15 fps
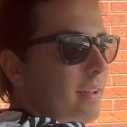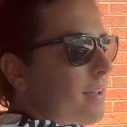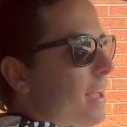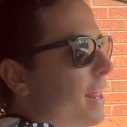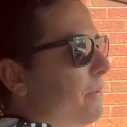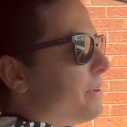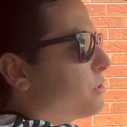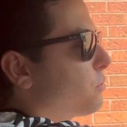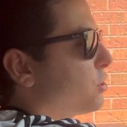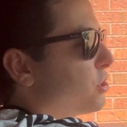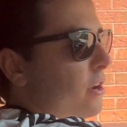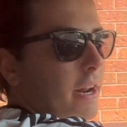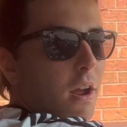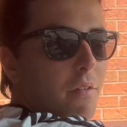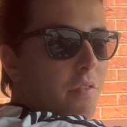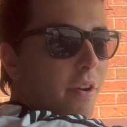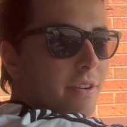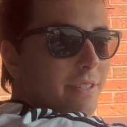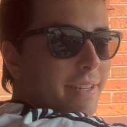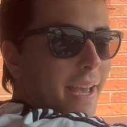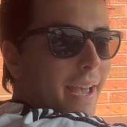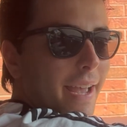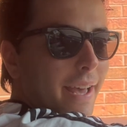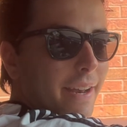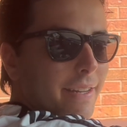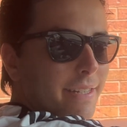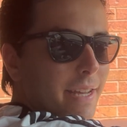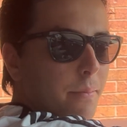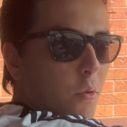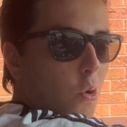Anyways, we're starting off our day at a
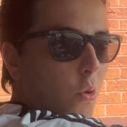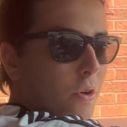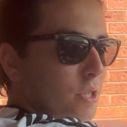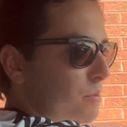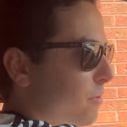Tim Hortons